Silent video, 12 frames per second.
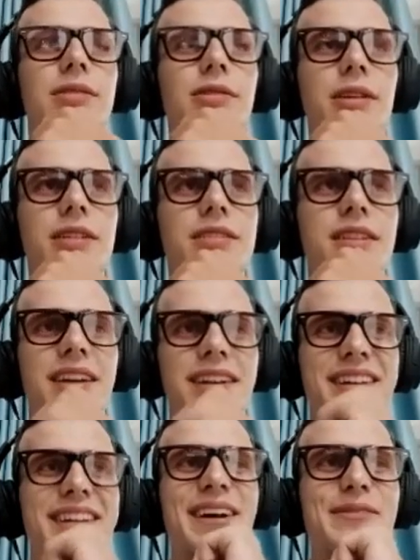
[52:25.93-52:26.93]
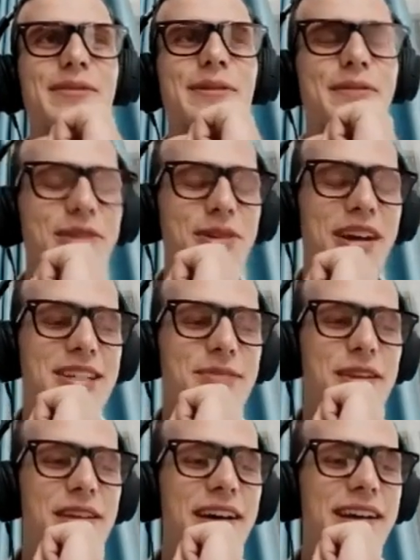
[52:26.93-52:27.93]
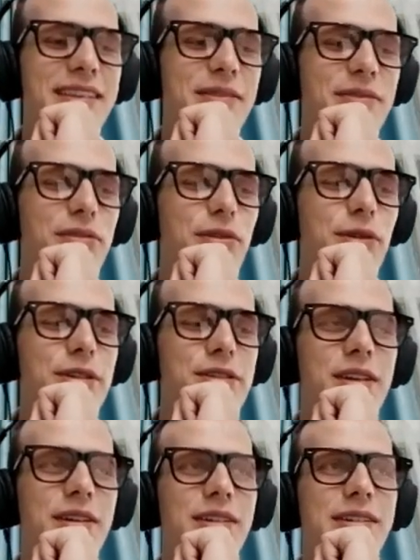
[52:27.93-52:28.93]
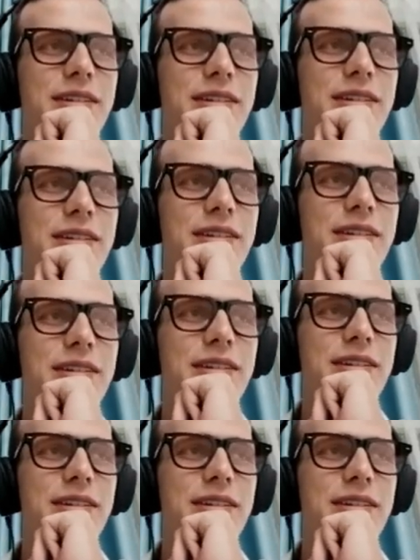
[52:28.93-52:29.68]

Who is Nick? I remember you asked me that 2 years ago when we